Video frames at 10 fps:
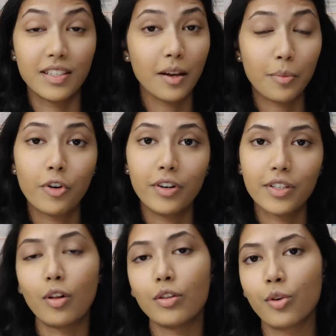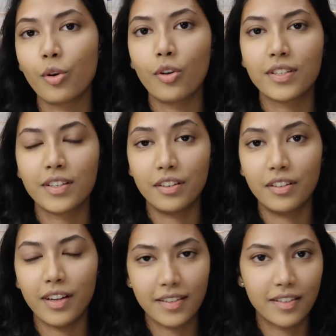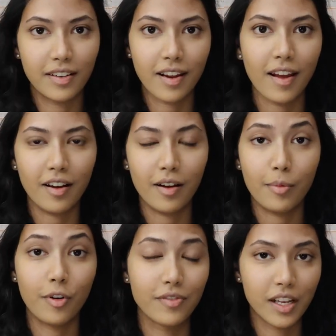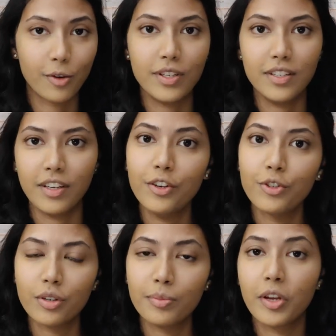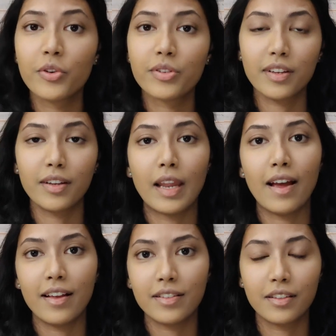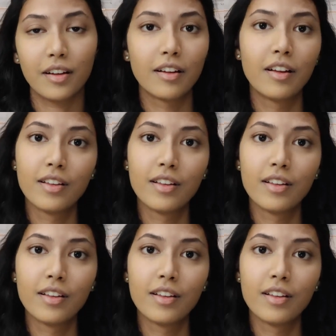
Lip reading: Singapore is also considered as the tech hub of Southeast Asia because it has the